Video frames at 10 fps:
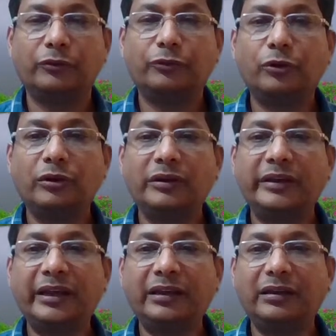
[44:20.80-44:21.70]
So
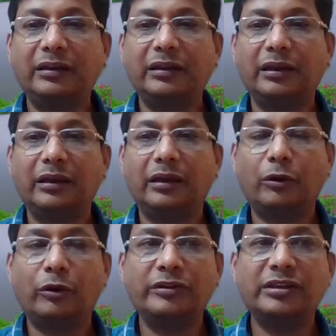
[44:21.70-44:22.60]
that
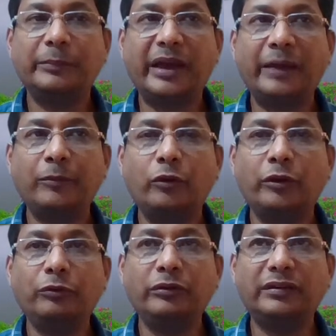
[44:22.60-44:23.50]
concept I am
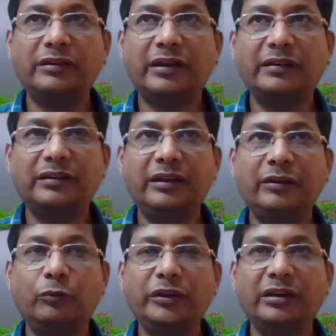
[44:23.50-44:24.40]
going to discuss in
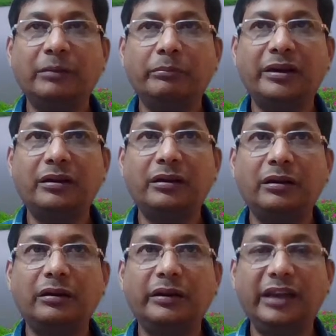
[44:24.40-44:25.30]
week number
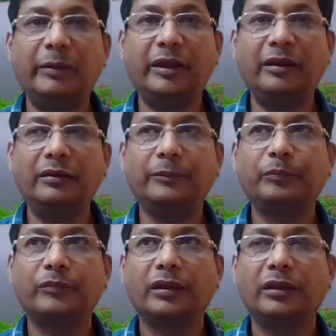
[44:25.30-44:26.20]
11.
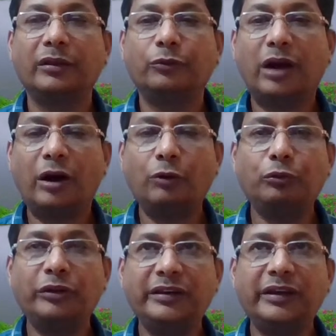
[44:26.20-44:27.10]

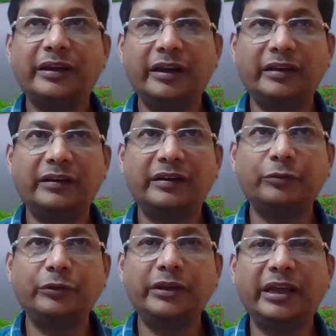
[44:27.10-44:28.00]
So how to read the
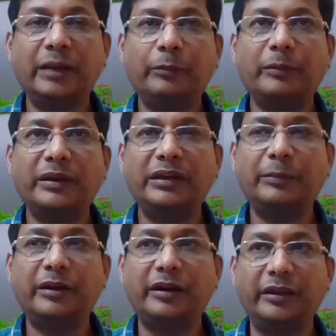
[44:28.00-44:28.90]
characters with the help of the
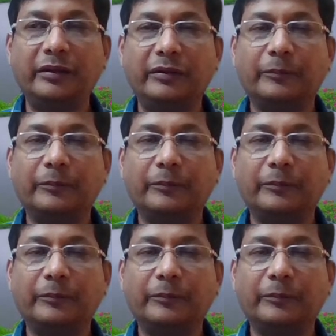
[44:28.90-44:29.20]
deep learning.